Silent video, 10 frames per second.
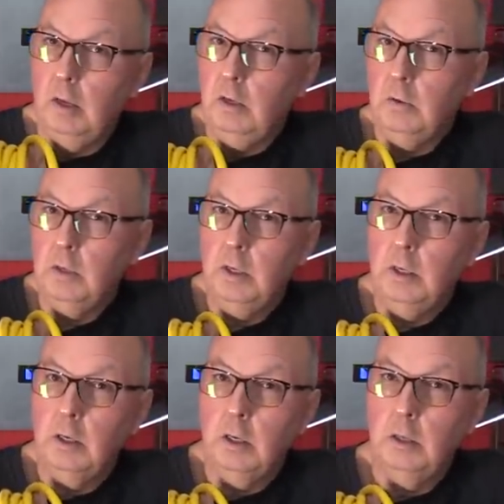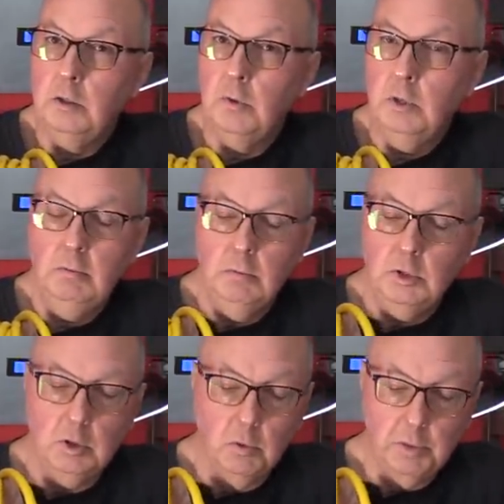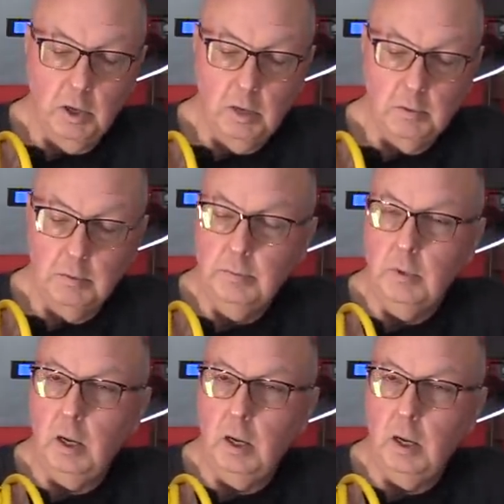You can get 100, it's no problem.